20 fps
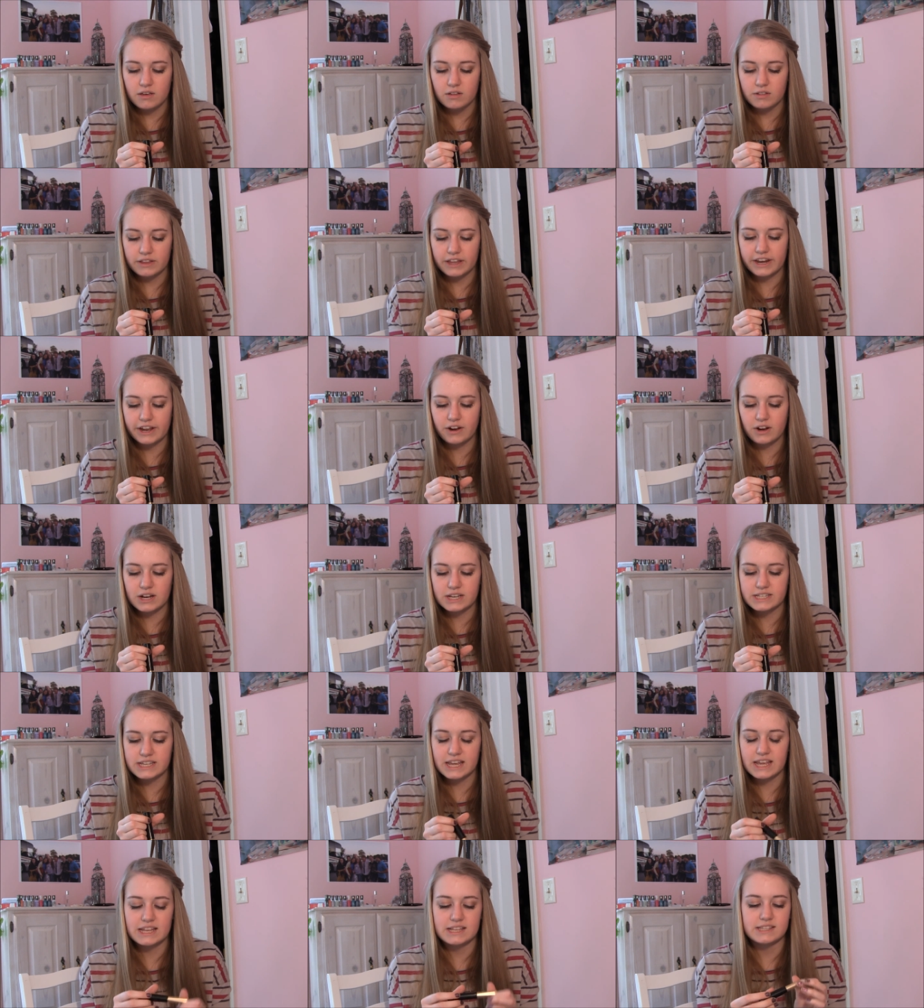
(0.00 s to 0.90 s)
Linear
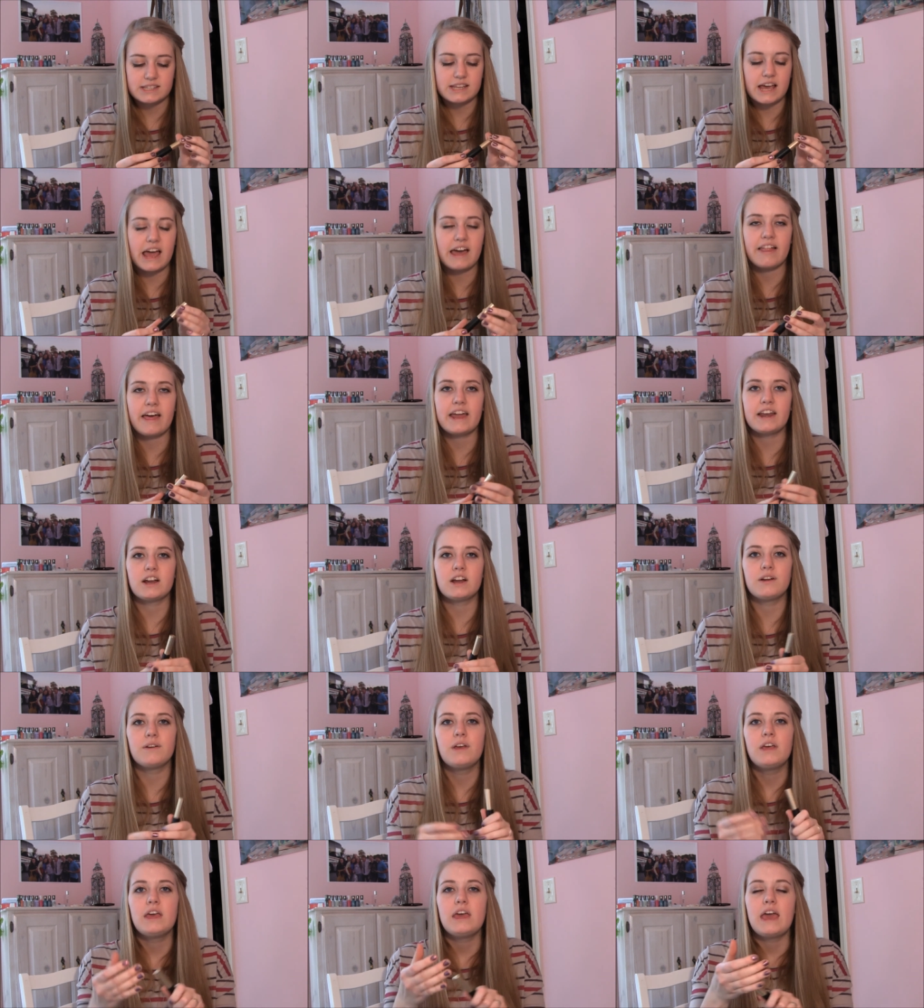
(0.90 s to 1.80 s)
Intense
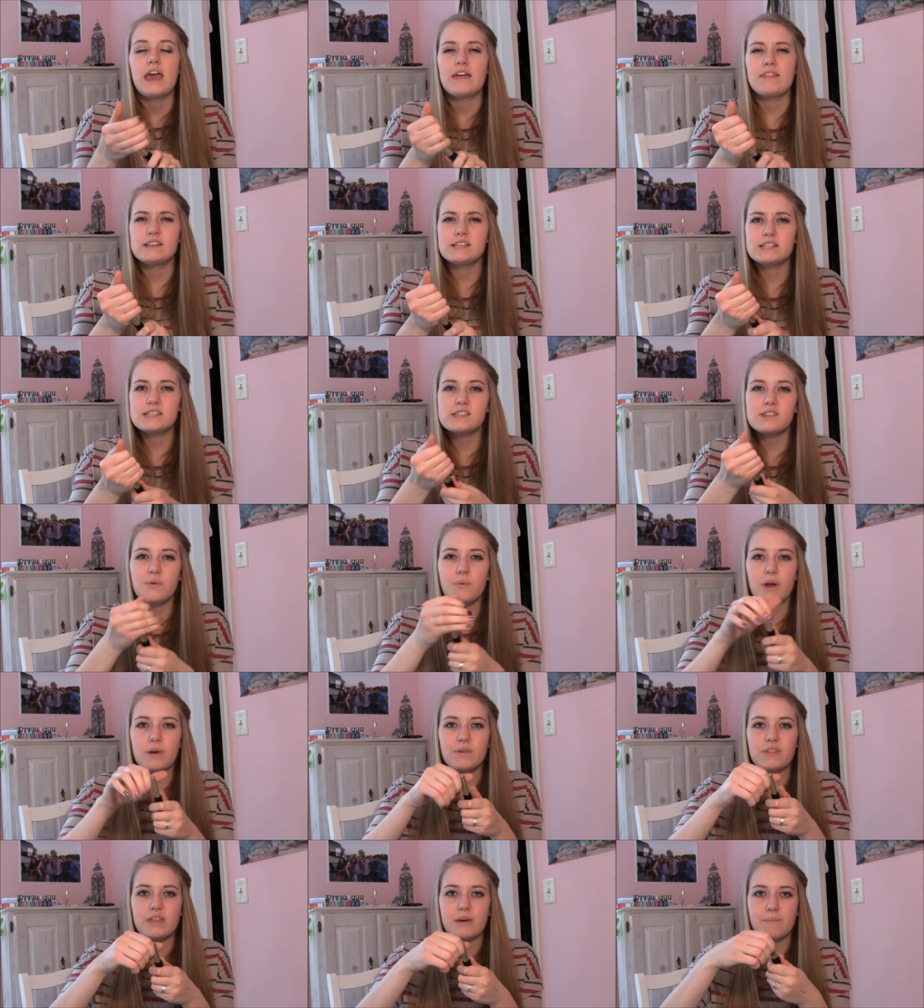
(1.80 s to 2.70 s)
eyeliner. And this is the
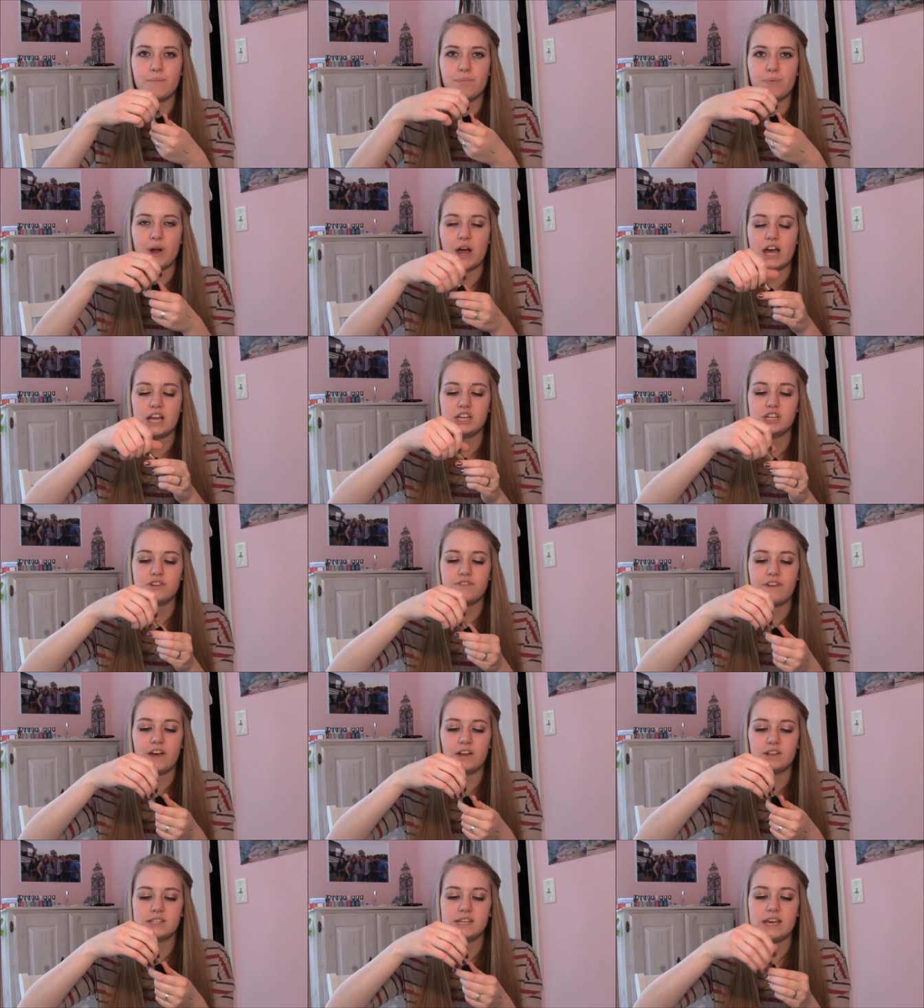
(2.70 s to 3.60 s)
one with the brush
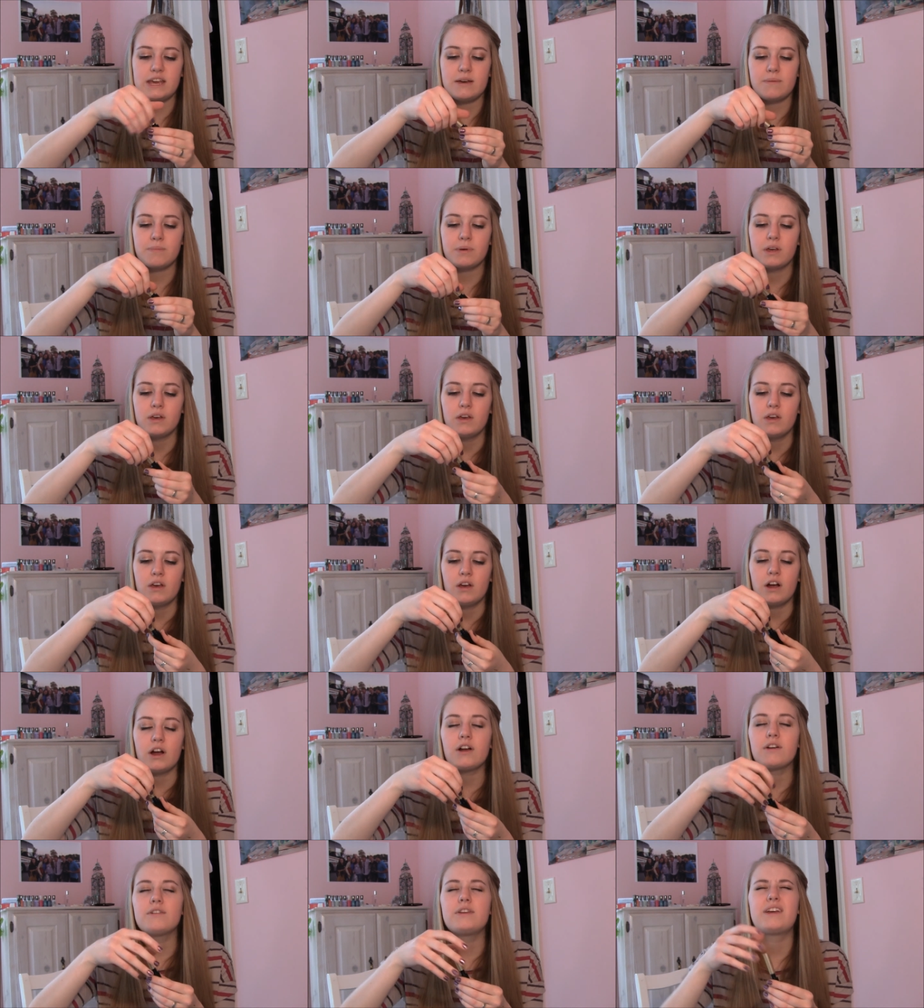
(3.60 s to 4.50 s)
felt tip.
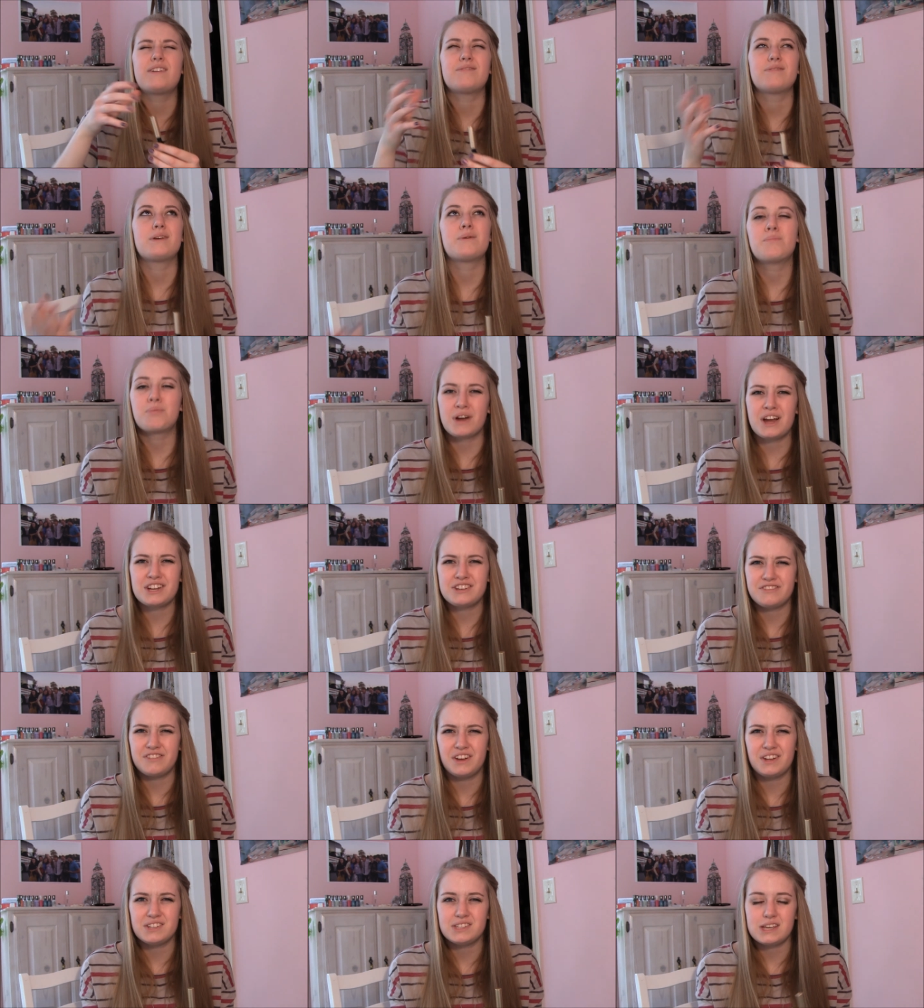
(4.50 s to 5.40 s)
Or the brush
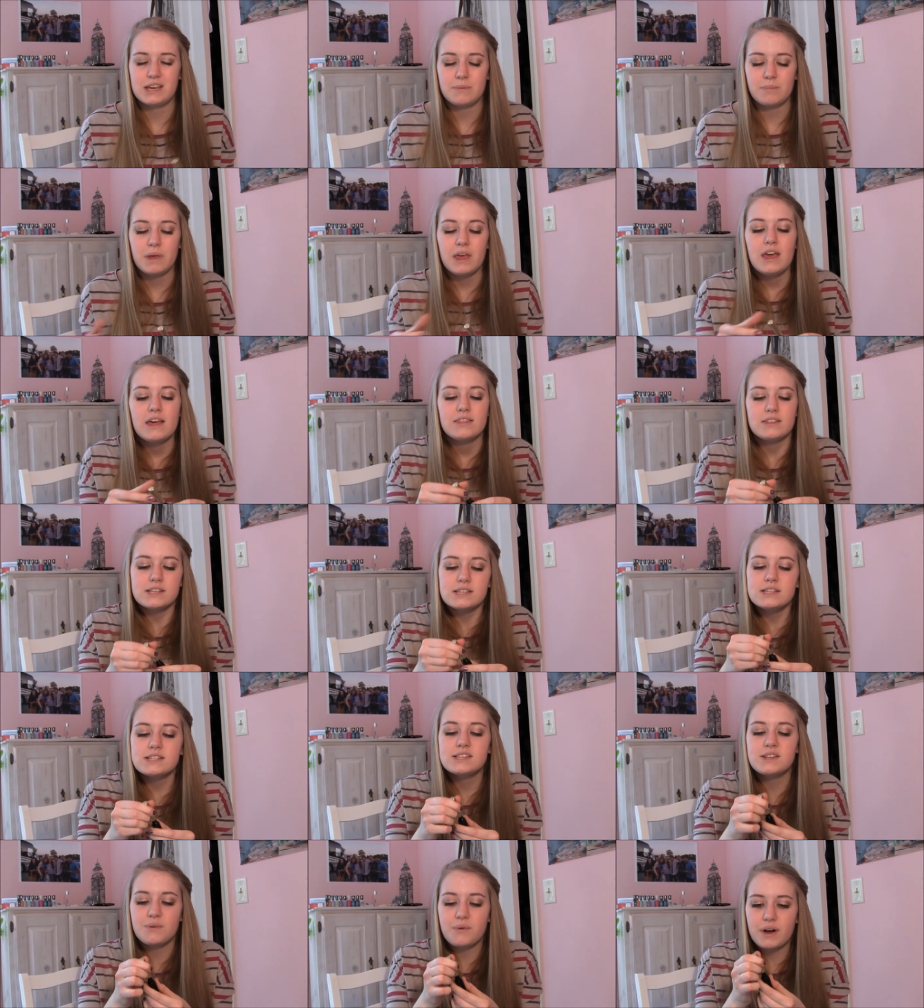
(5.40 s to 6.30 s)
felt tip. This
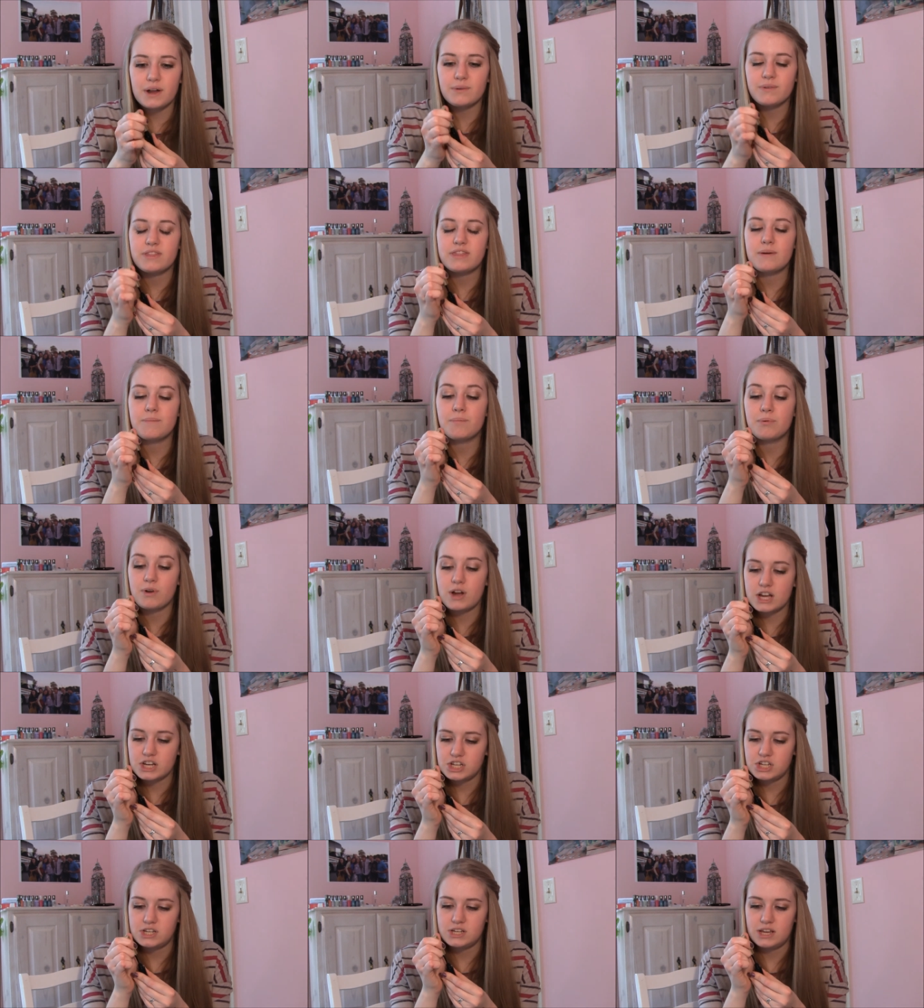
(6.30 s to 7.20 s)
is the one with the
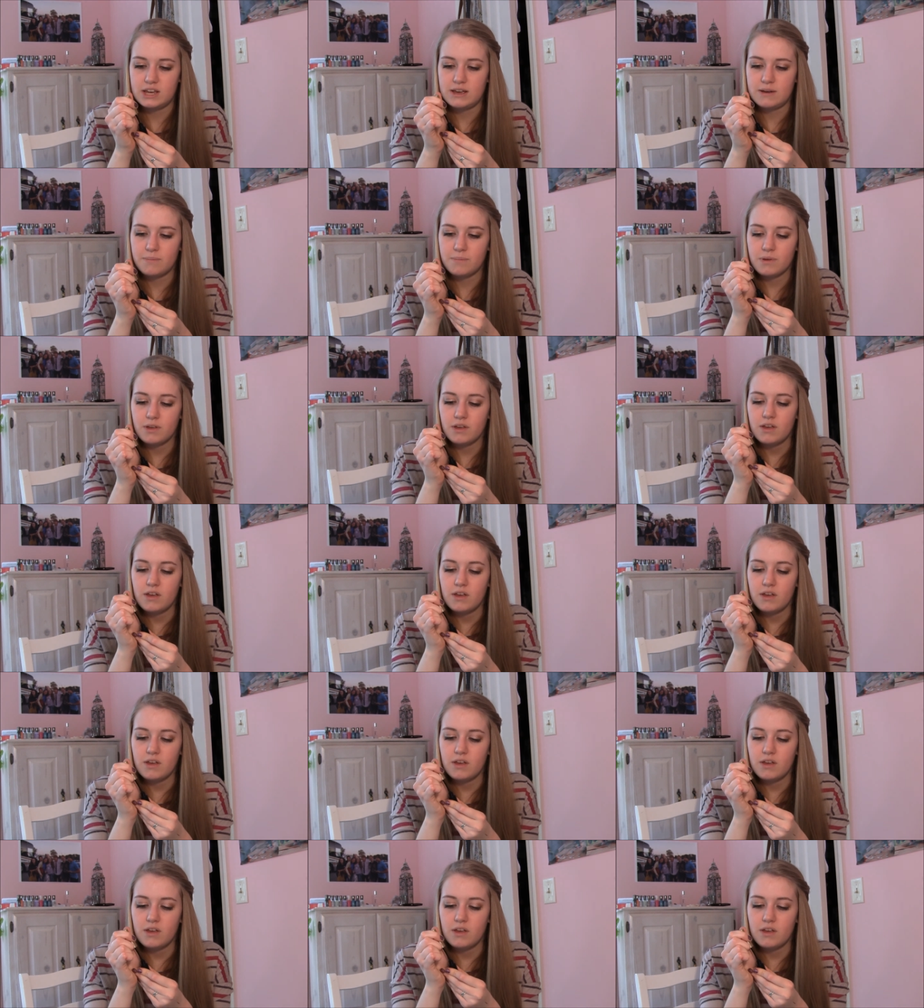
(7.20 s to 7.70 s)
brush tip.